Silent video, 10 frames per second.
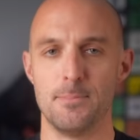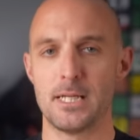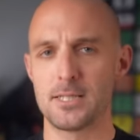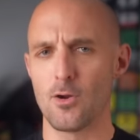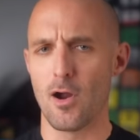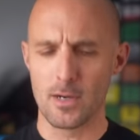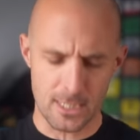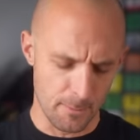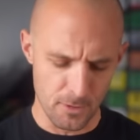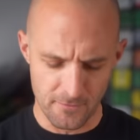because there are a
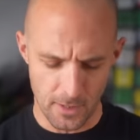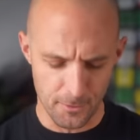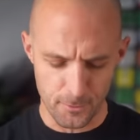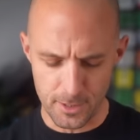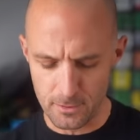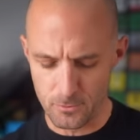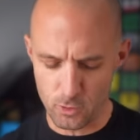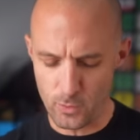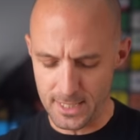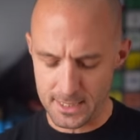couple of other little
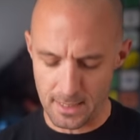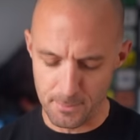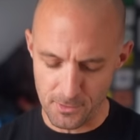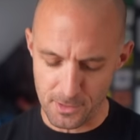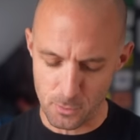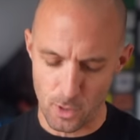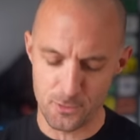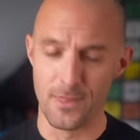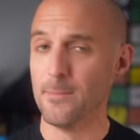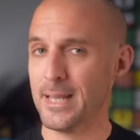tweaks about this
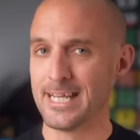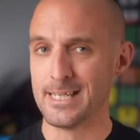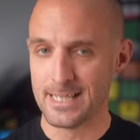watch that make it